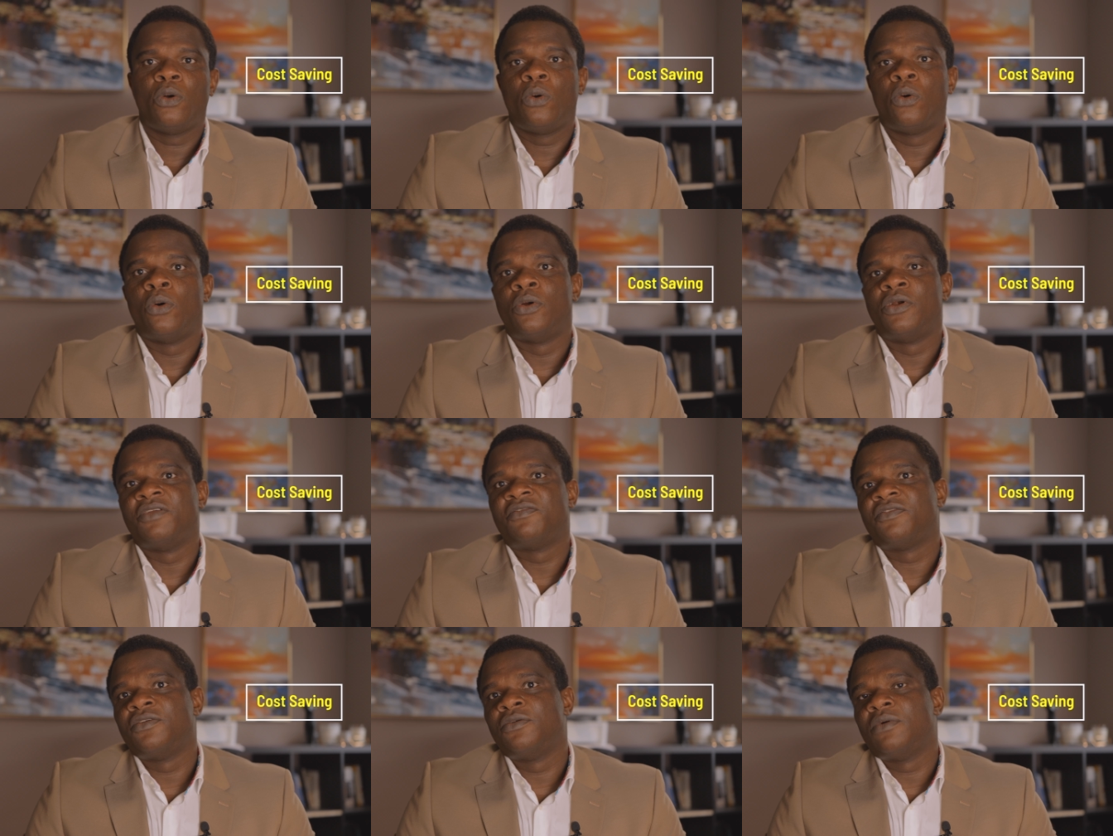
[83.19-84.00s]
or
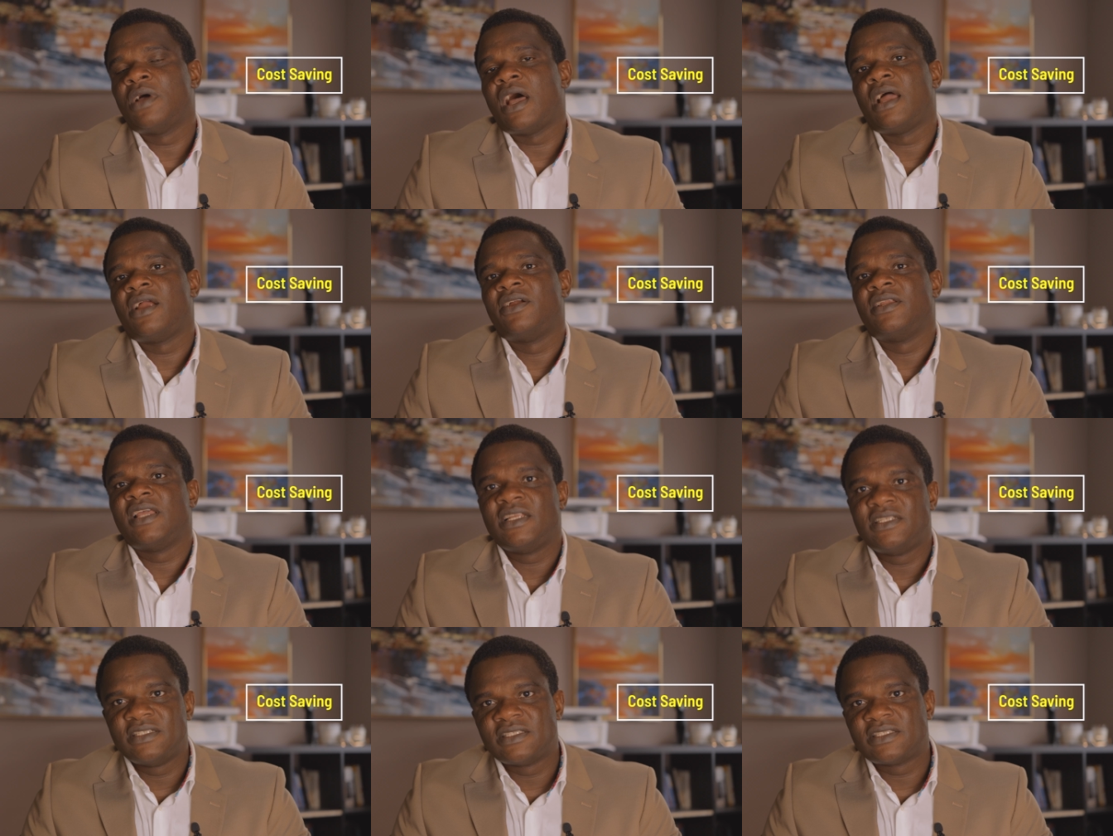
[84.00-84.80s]
if you hire an
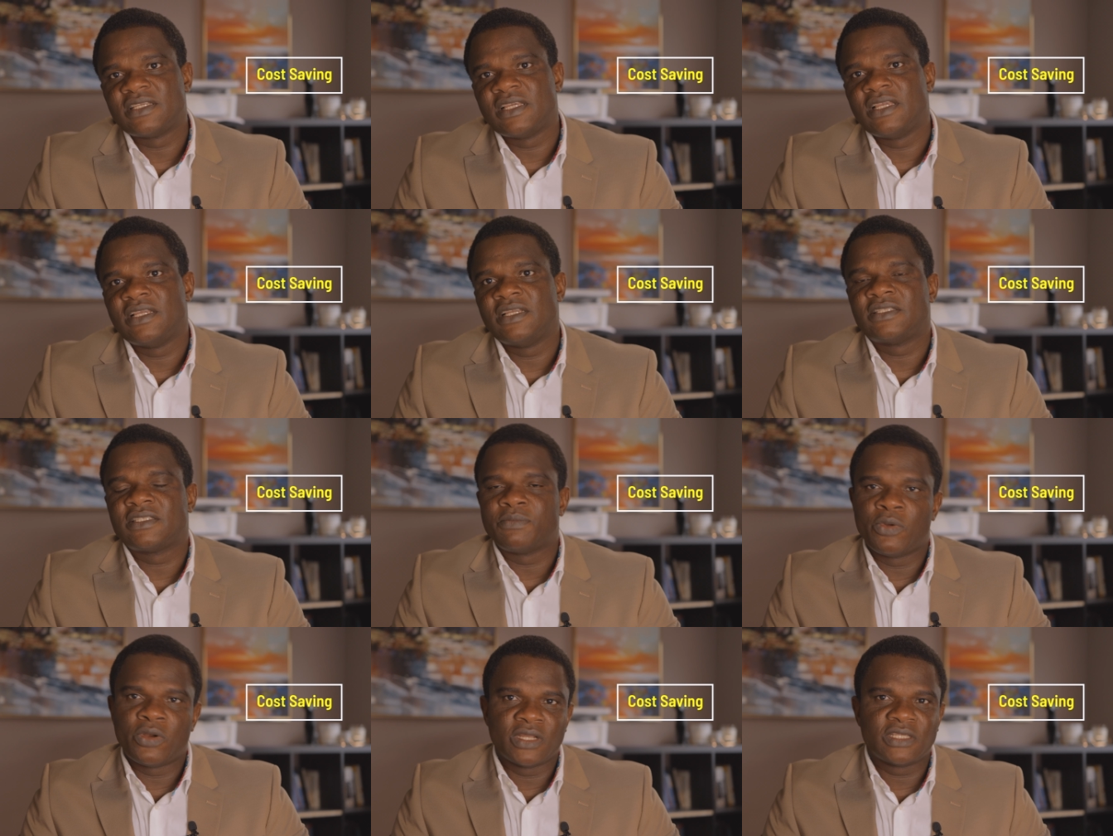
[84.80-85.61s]
agency,
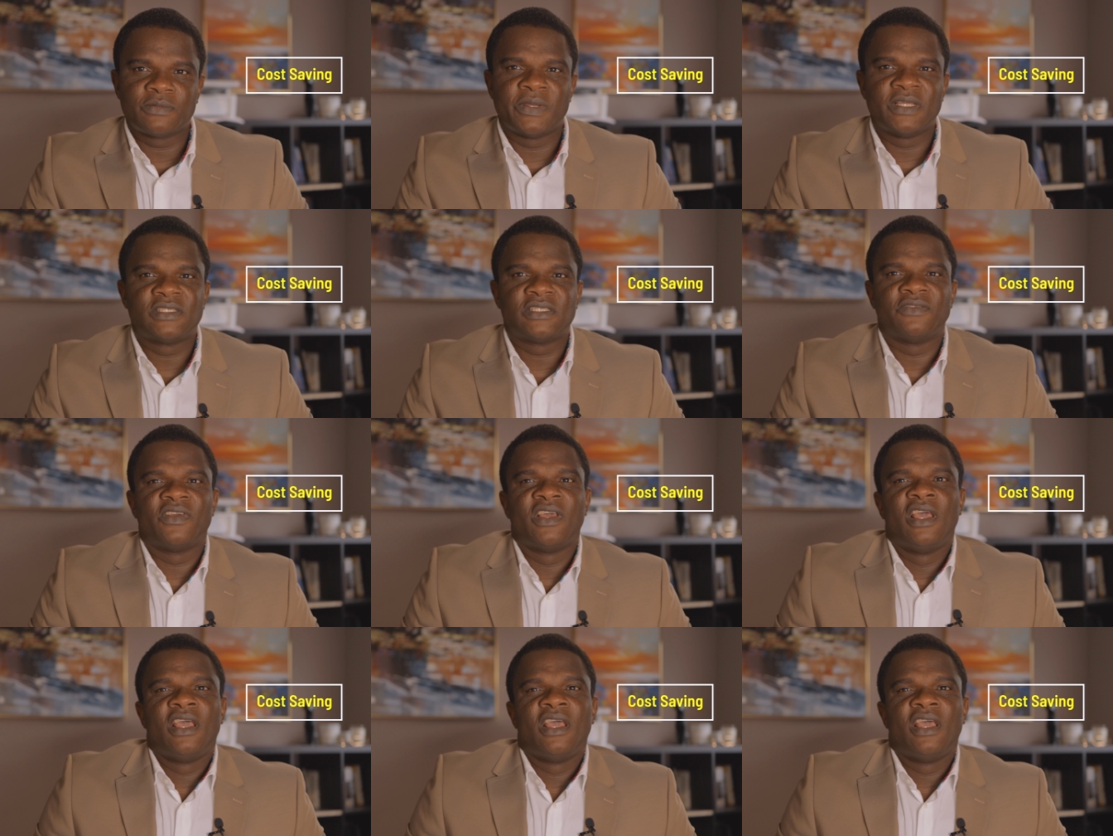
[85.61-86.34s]
it's more expensive